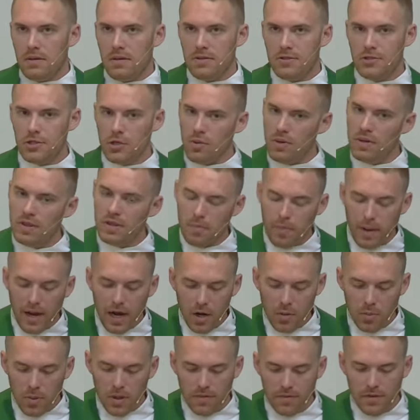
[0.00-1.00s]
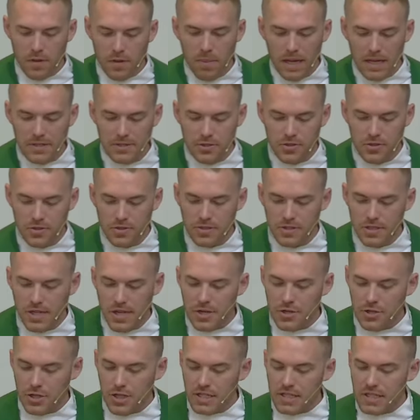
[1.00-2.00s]
So in the parable of the mustard
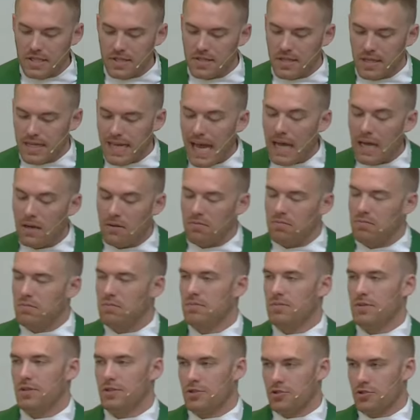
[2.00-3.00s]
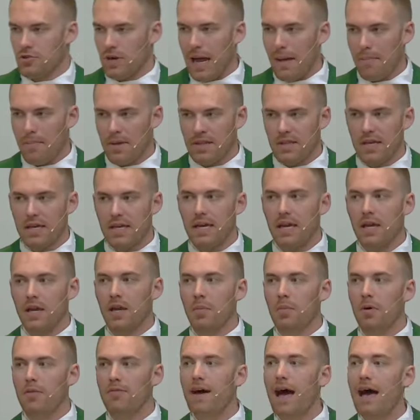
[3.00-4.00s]
seed, Jesus again describing the
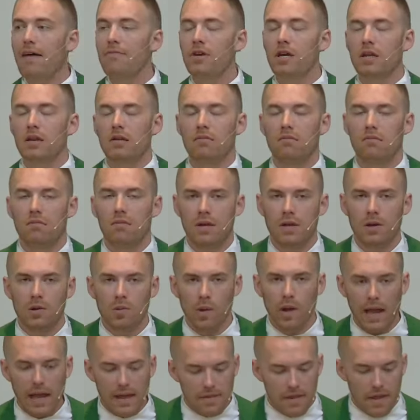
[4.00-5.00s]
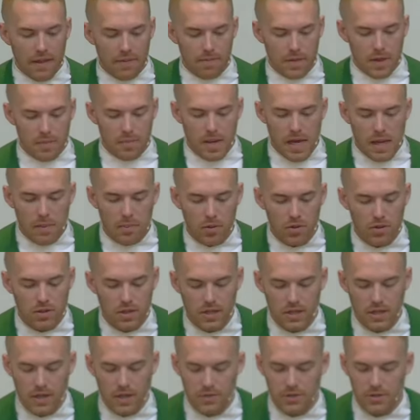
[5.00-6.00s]
kingdom of heaven in a way that the people
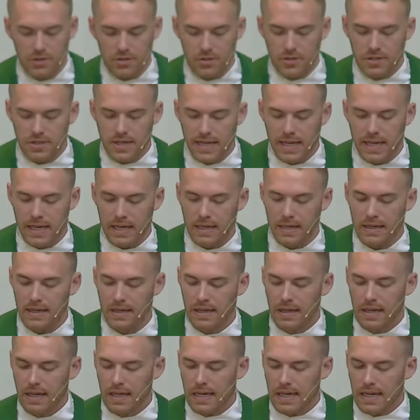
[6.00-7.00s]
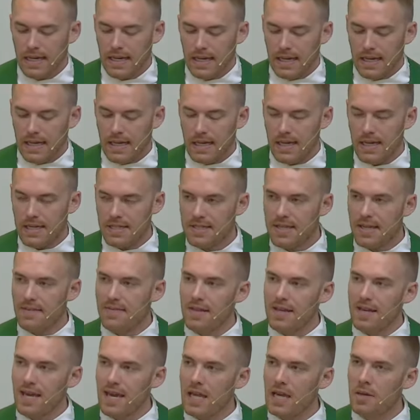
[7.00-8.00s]
could understand. And he said,
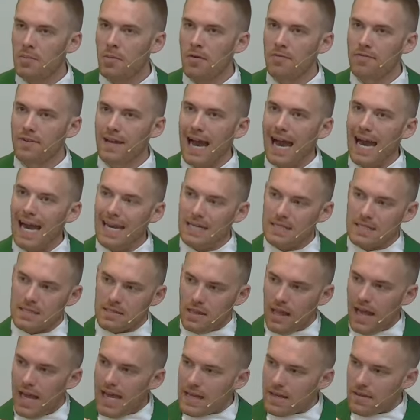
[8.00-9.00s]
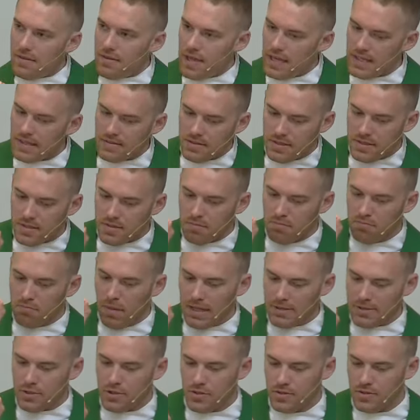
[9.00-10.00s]
"The kingdom of God is like this
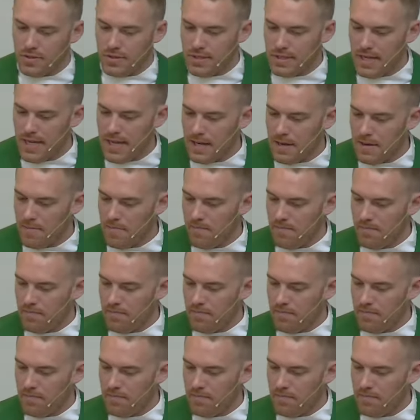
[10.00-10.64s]
mustard seed."